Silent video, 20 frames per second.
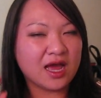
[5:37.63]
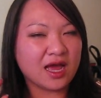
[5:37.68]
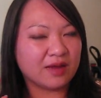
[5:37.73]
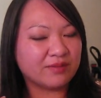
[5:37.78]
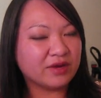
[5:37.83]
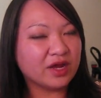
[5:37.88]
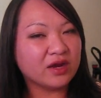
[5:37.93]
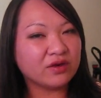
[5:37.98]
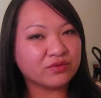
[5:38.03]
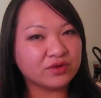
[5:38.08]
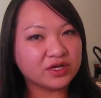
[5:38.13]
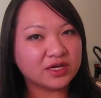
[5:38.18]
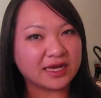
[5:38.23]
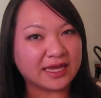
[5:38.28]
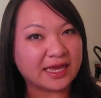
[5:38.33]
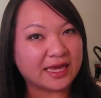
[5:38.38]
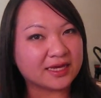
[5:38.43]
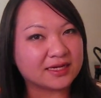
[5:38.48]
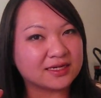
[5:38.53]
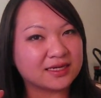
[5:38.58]
I'm not real
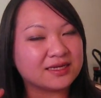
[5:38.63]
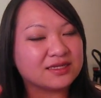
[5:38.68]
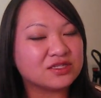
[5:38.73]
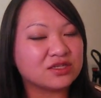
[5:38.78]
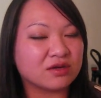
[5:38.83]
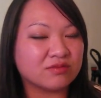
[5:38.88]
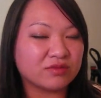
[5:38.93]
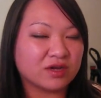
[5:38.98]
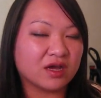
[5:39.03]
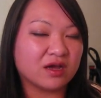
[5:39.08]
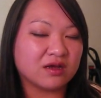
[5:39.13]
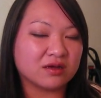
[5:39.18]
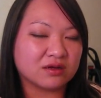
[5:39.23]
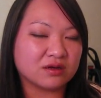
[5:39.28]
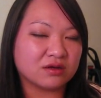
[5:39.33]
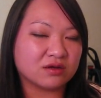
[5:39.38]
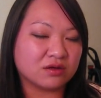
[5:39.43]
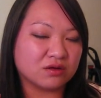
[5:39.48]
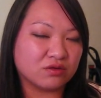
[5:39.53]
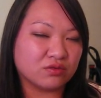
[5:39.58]
handy, so I'm not
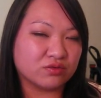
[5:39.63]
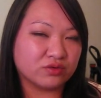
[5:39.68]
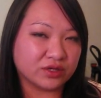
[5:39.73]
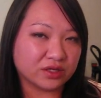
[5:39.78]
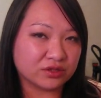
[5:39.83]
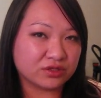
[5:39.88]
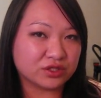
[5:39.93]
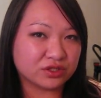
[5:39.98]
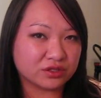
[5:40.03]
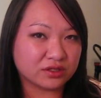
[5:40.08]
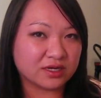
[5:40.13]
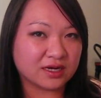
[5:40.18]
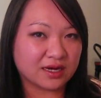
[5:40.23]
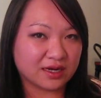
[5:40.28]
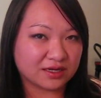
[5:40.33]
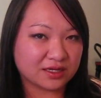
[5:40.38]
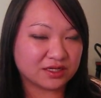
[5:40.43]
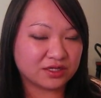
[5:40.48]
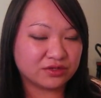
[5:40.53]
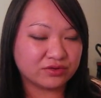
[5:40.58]
real sure
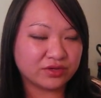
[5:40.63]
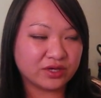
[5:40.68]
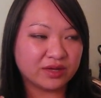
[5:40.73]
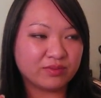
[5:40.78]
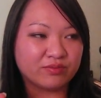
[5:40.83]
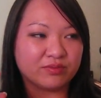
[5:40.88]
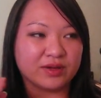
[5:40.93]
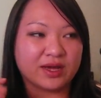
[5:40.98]
how to do it,